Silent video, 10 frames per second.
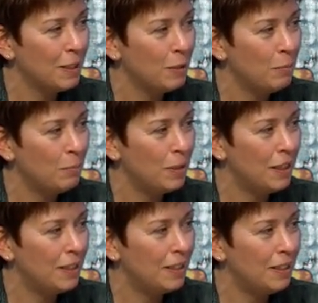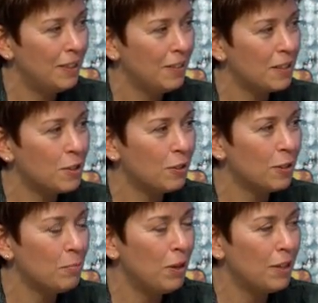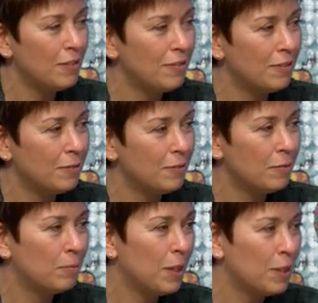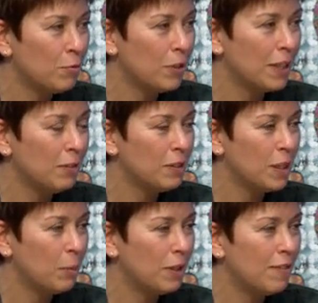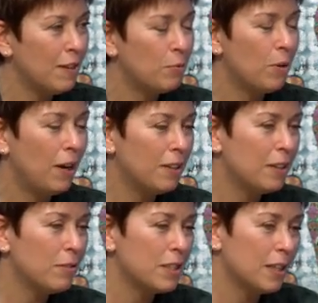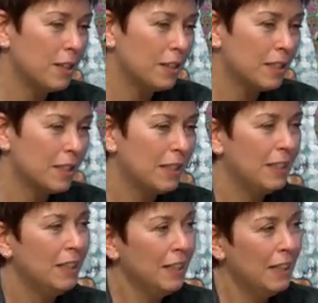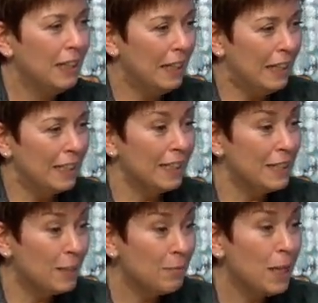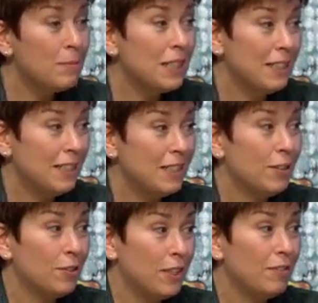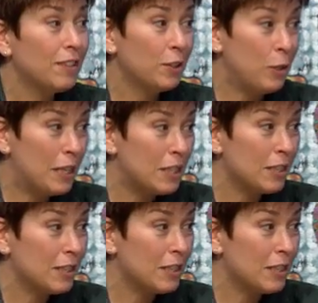But, you know, that's certainly part of working with someone. If they want the results, then sometimes they need to hear the difficult questions.